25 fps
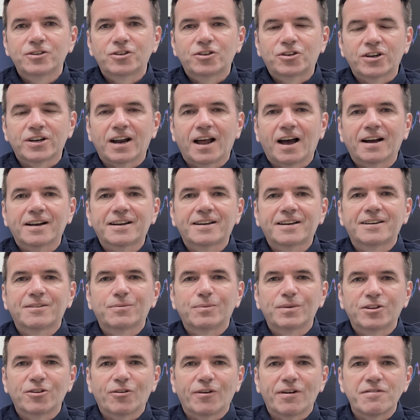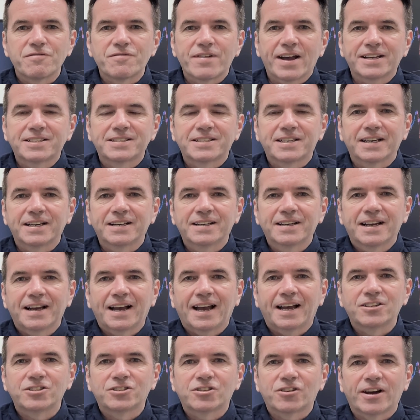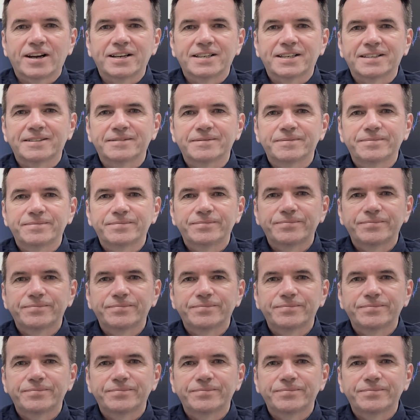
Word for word: Good luck with your investing and trading.